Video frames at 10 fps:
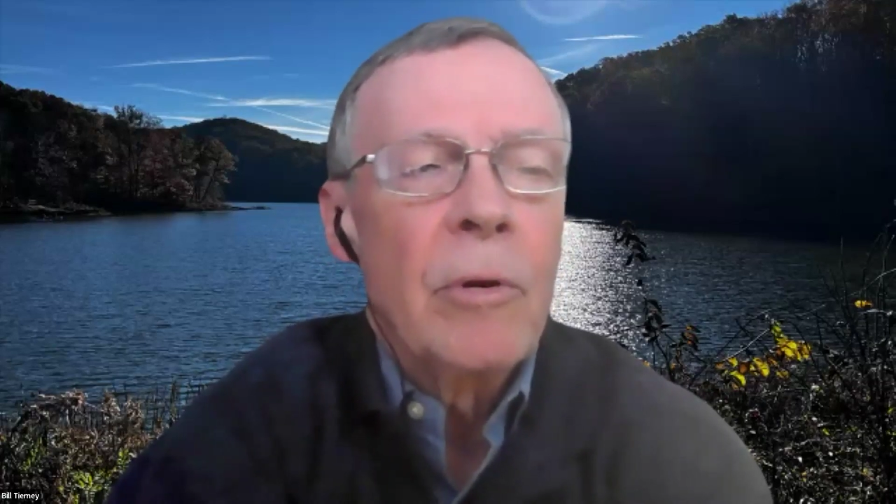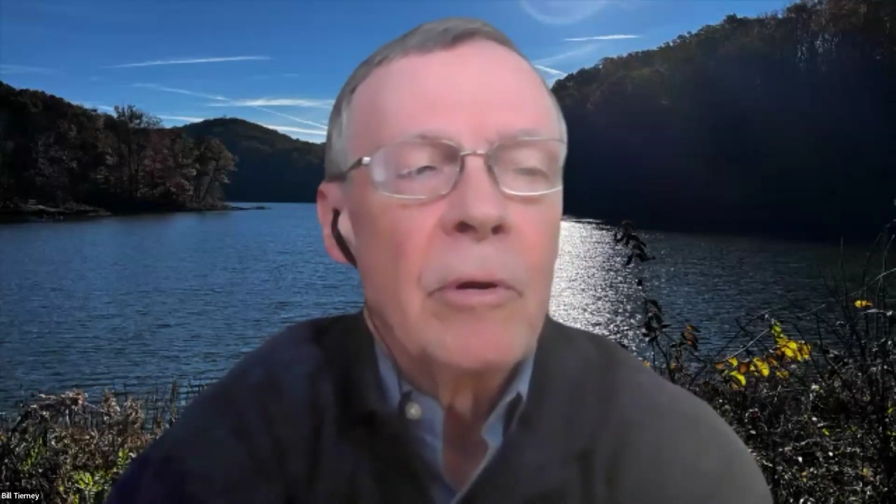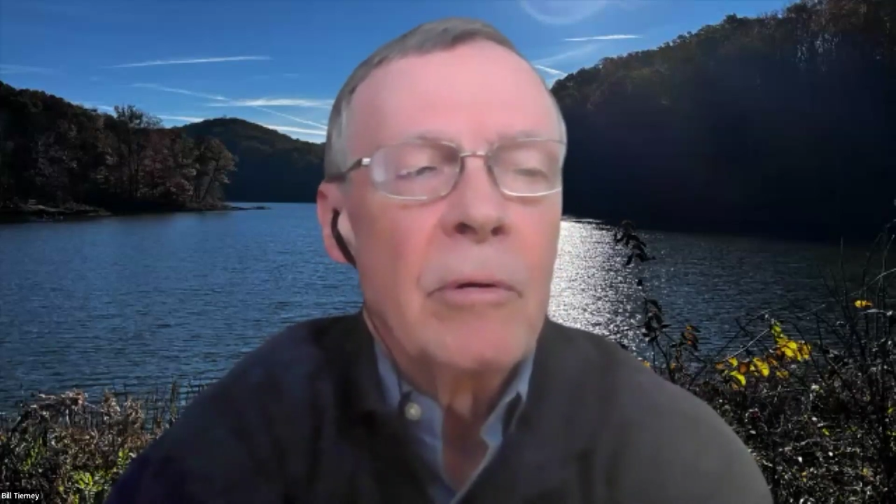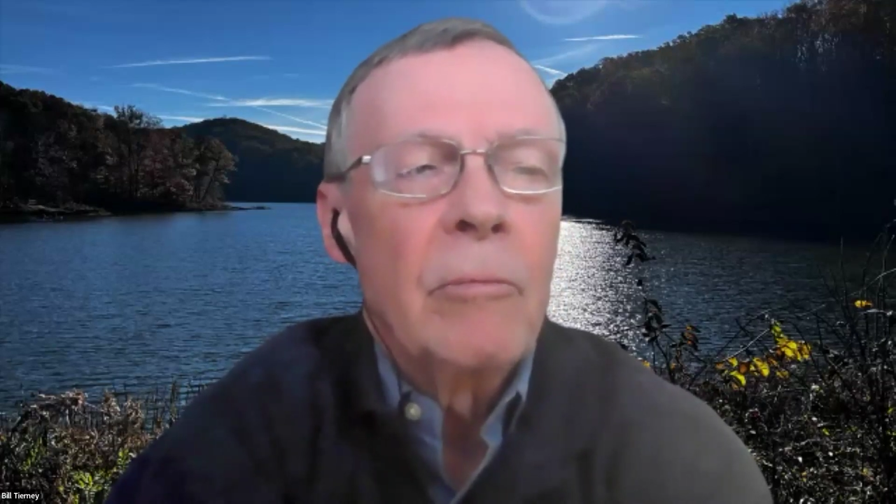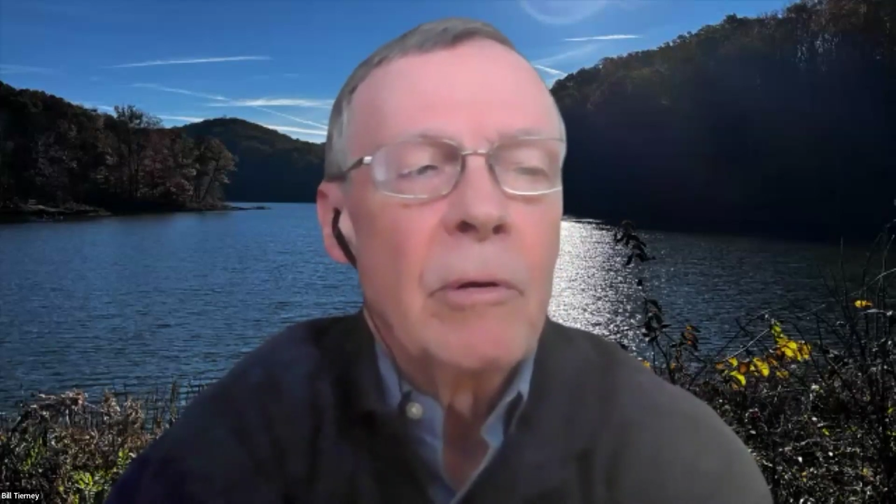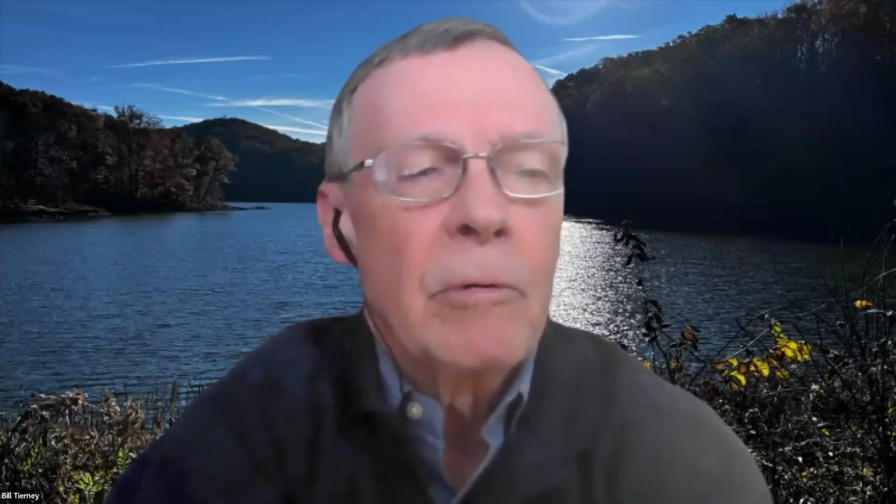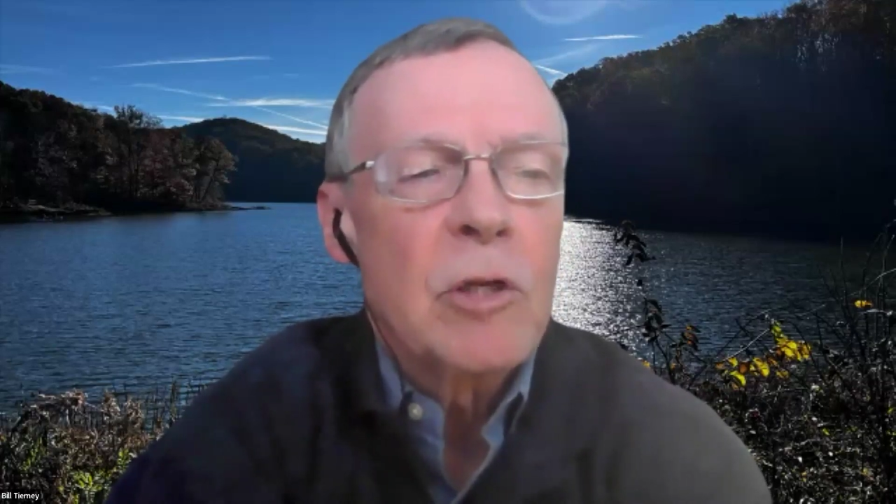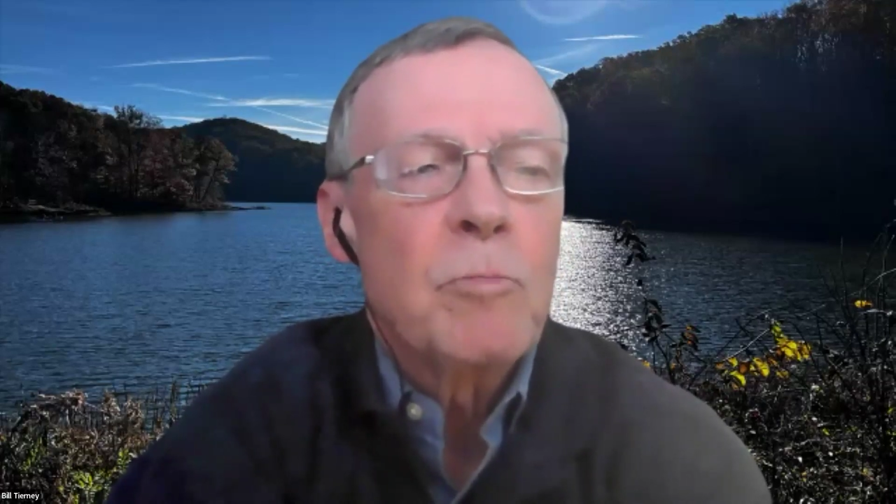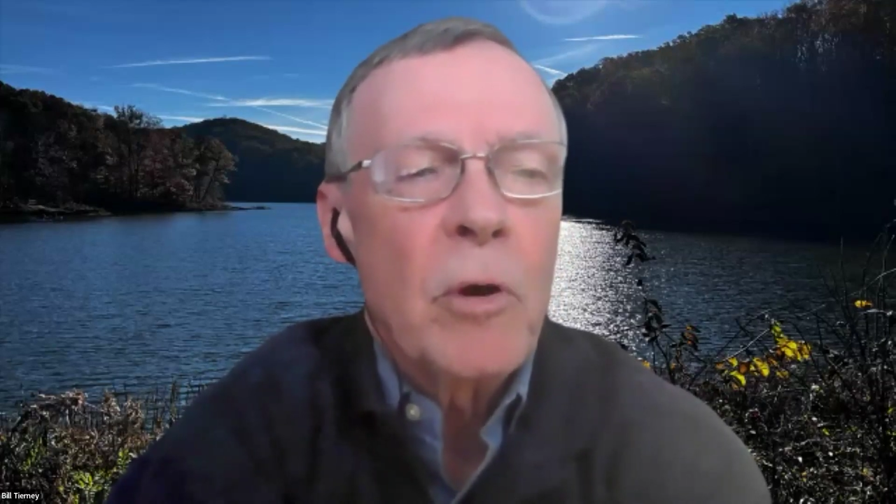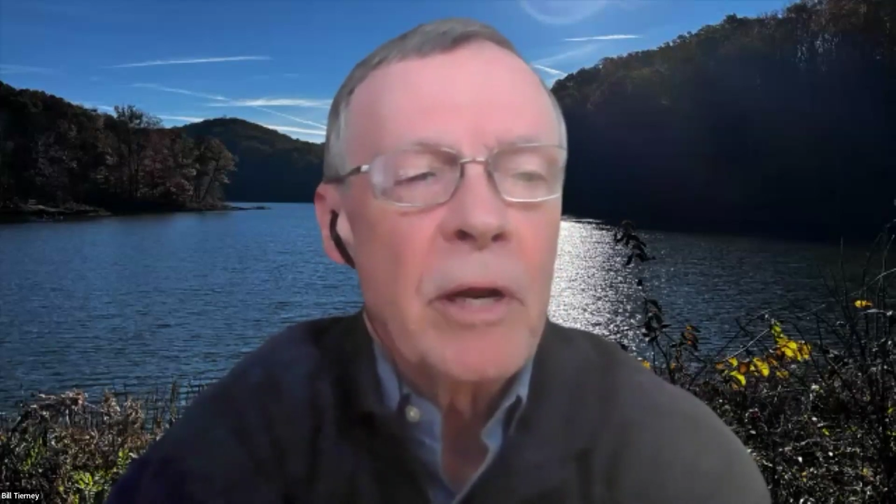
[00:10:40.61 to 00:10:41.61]

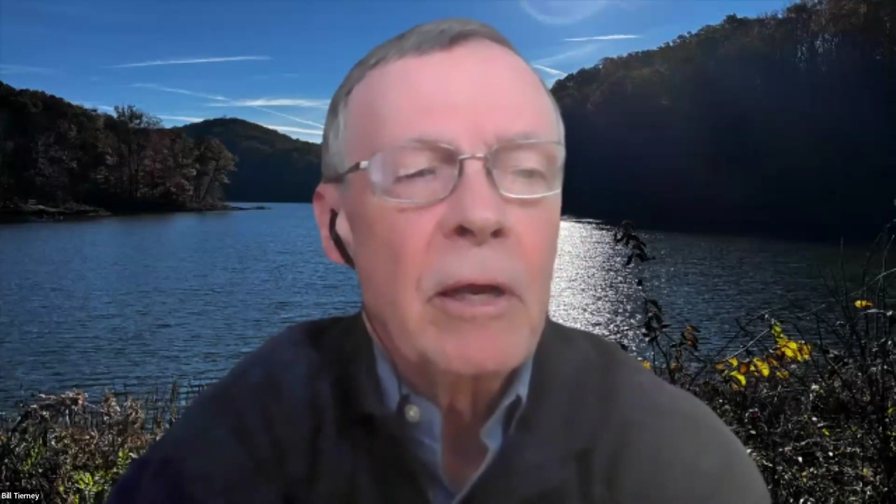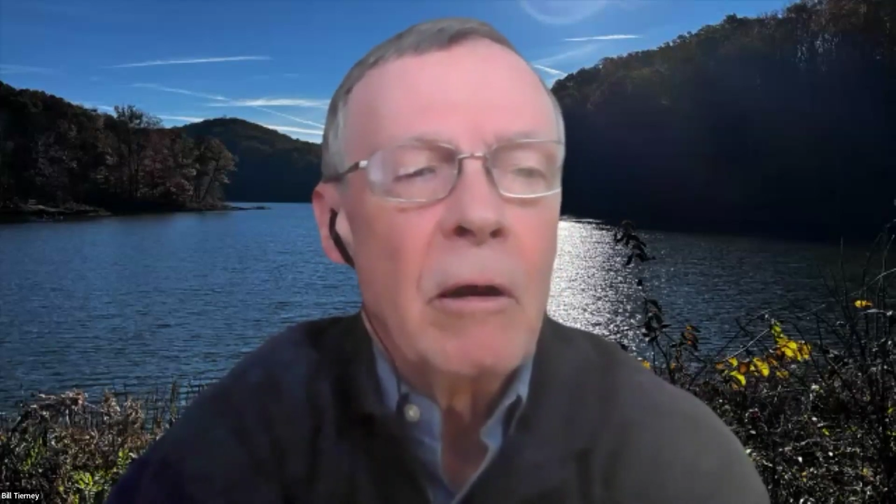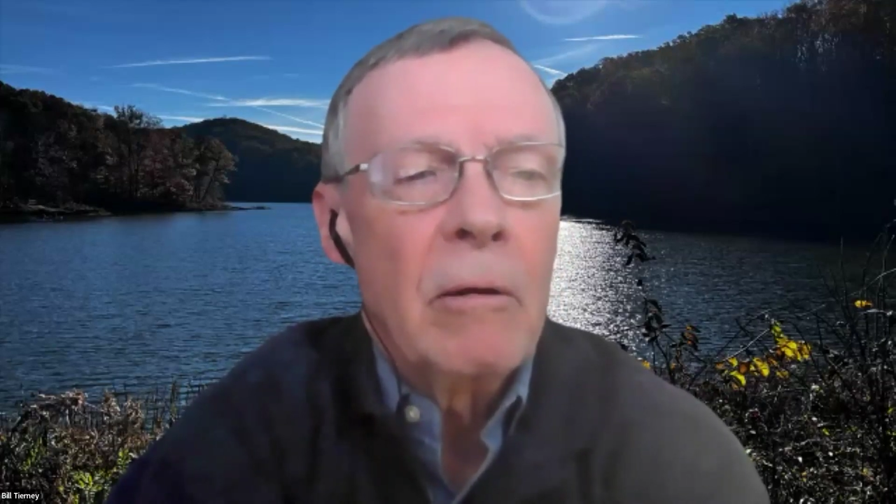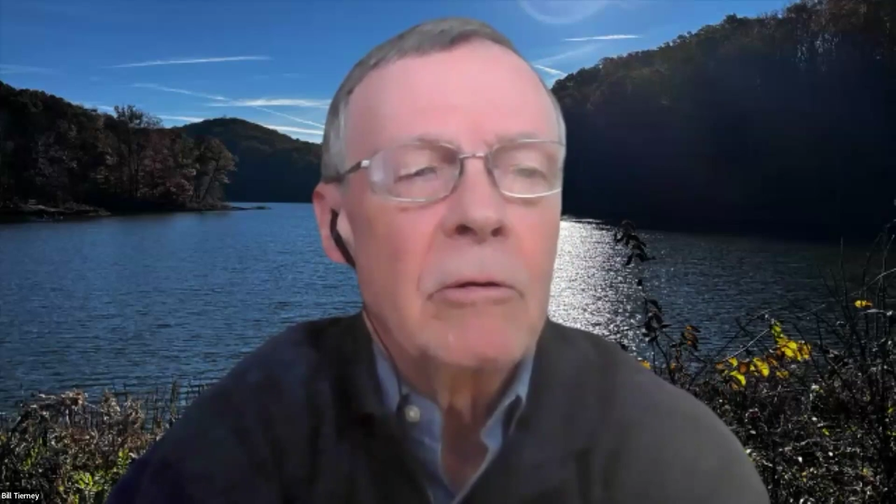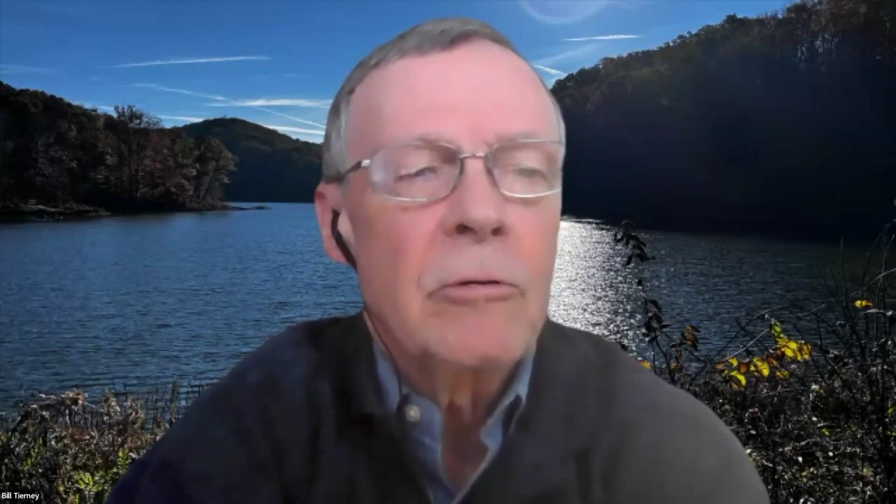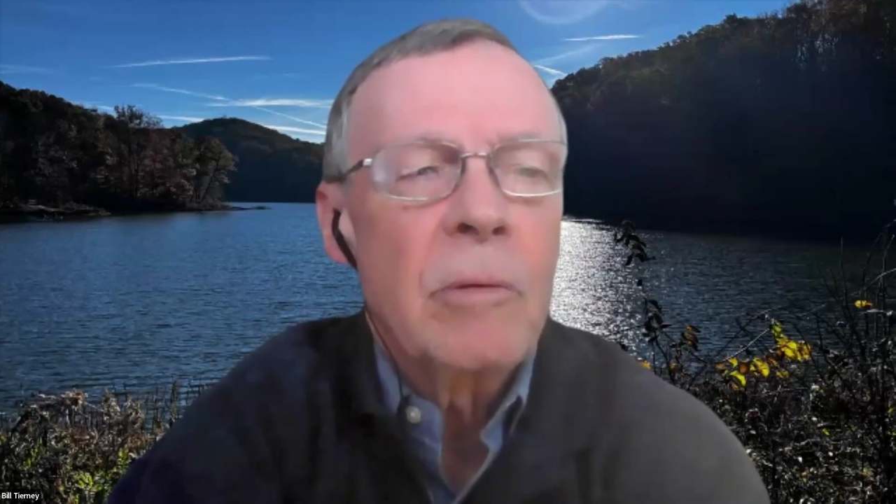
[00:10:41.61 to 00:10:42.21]
were spreading our